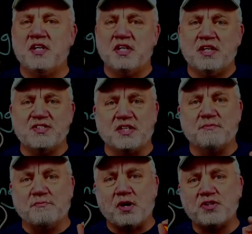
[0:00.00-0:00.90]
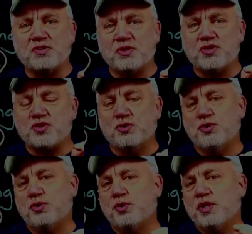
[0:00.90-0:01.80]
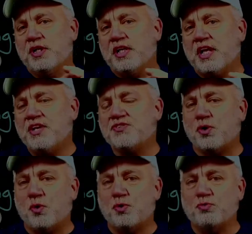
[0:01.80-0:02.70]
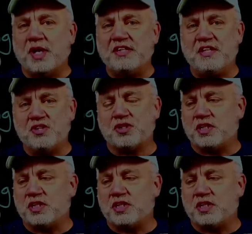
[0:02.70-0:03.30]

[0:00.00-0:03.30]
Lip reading: is that Mark's going to show you his own rendition,